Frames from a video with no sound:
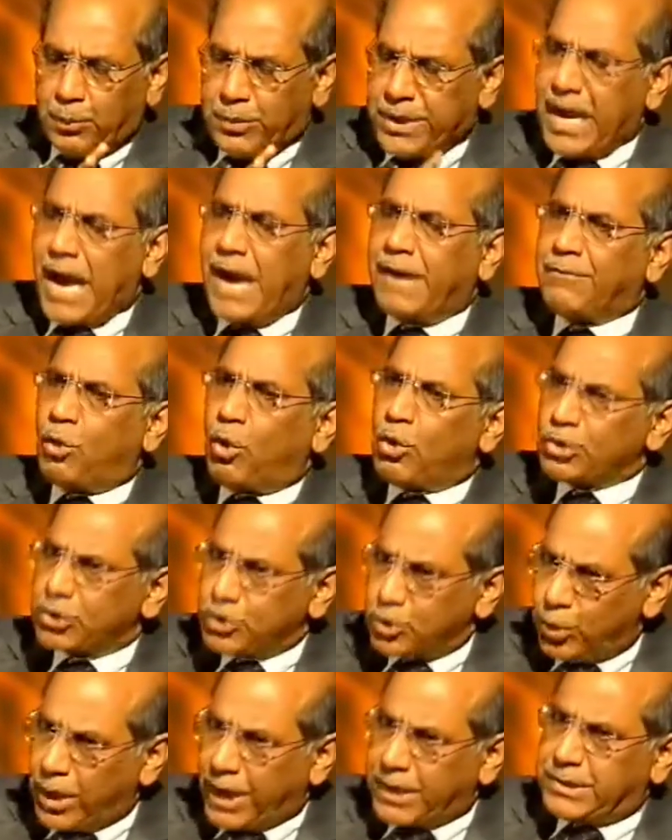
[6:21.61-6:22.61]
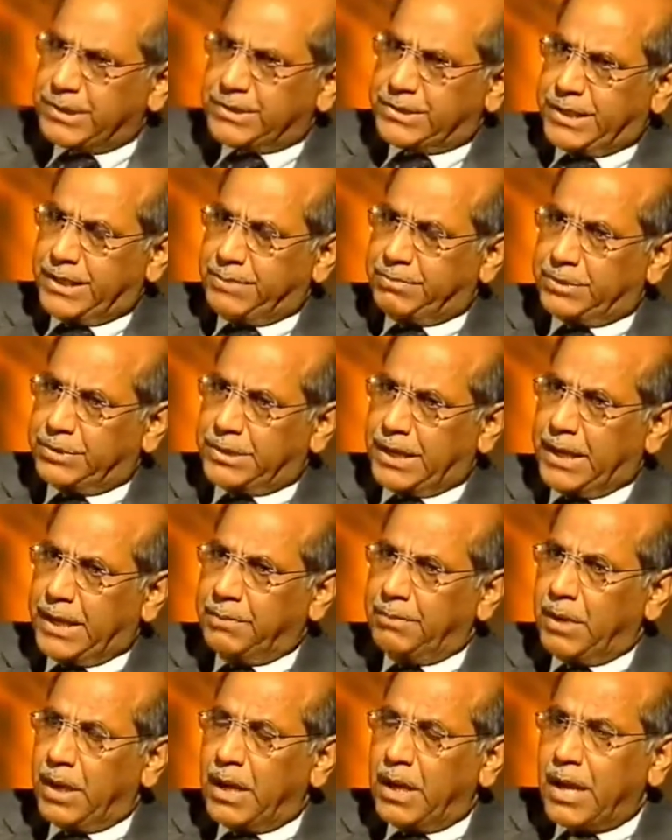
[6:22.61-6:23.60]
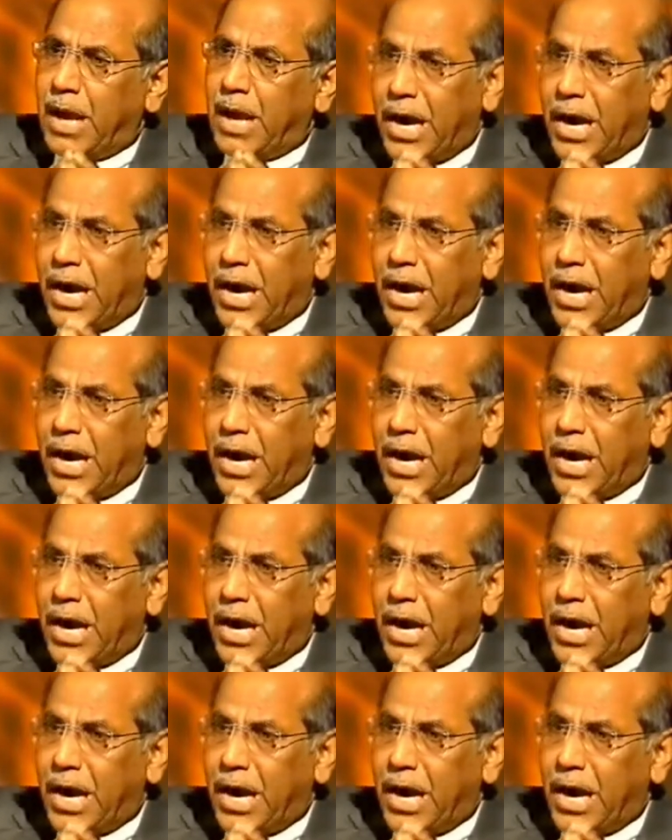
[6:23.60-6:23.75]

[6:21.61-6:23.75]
we have also at the same time